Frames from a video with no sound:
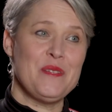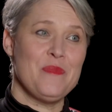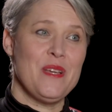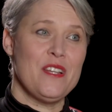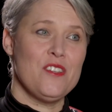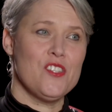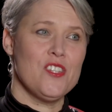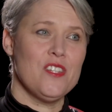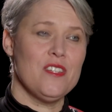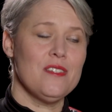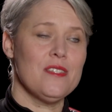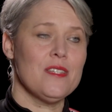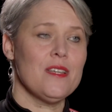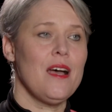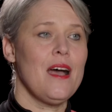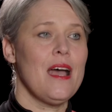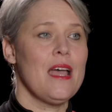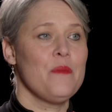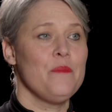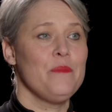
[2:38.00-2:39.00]
mentioned,
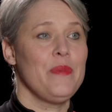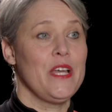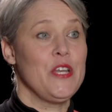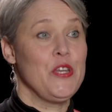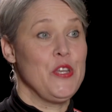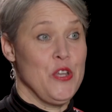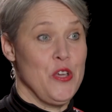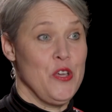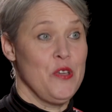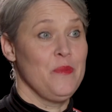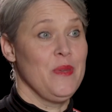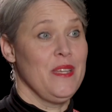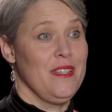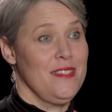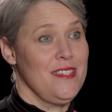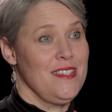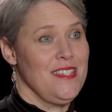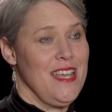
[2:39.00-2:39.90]
I am by no means a